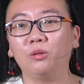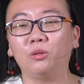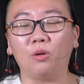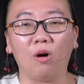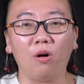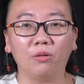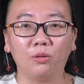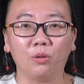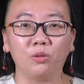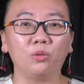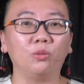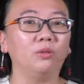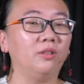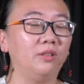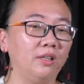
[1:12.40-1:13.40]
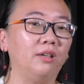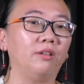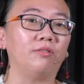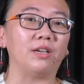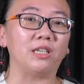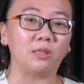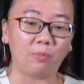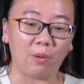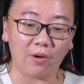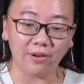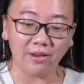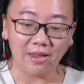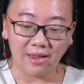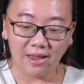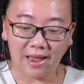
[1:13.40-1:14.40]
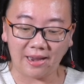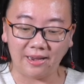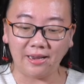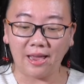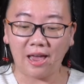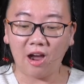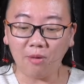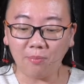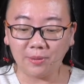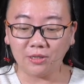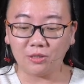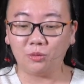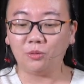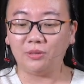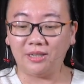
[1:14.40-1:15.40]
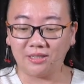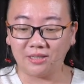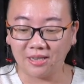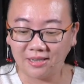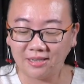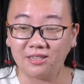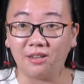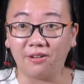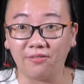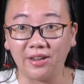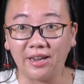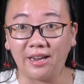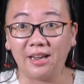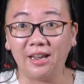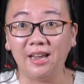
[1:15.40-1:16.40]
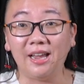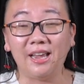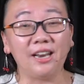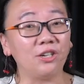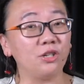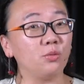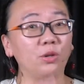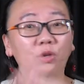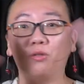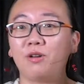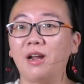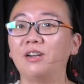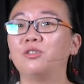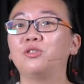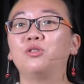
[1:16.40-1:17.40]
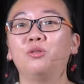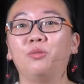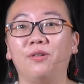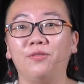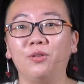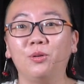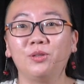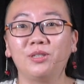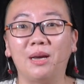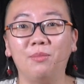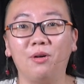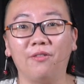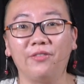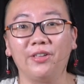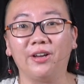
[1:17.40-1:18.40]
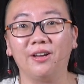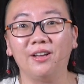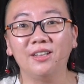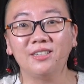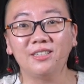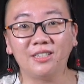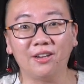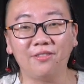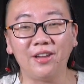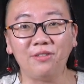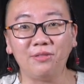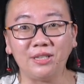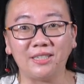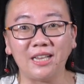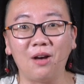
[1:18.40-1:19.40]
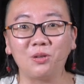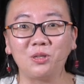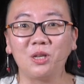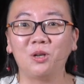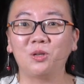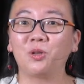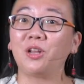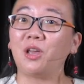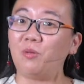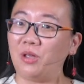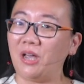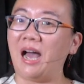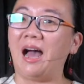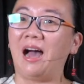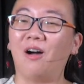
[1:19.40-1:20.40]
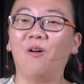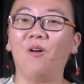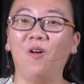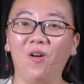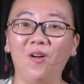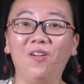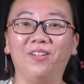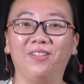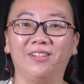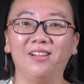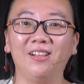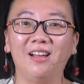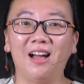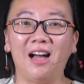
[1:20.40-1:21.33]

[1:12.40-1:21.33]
you to all those who did respond and it helped us do this survey. And I just want to run through with you some of the survey results so that we are all